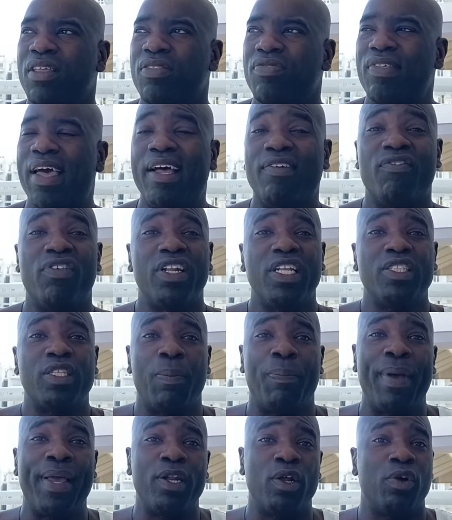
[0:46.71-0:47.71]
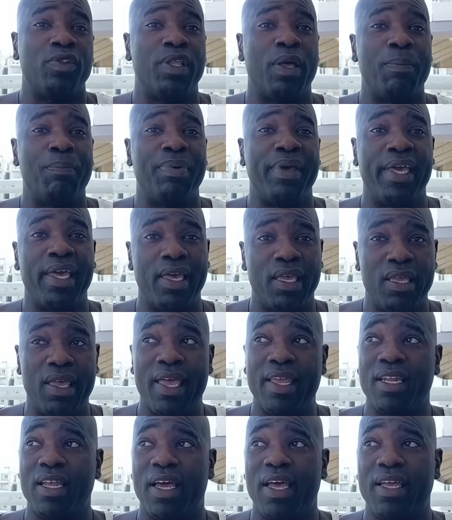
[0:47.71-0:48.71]
that really depend on them being
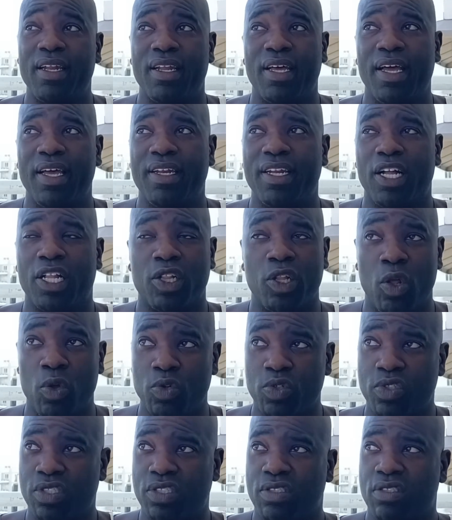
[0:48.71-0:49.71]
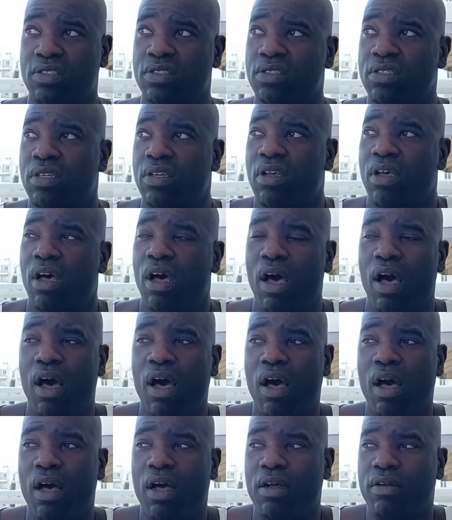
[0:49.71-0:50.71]
in a, in a, in a close,
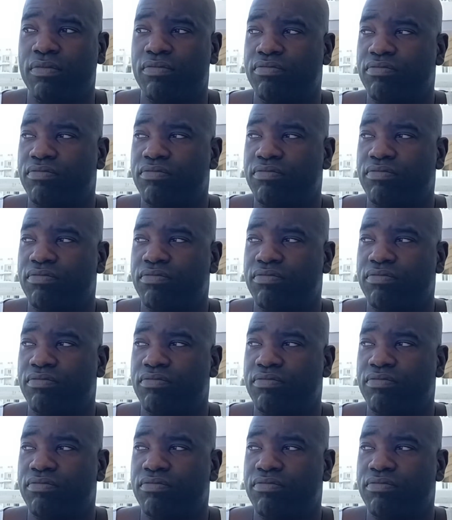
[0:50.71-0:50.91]
uh,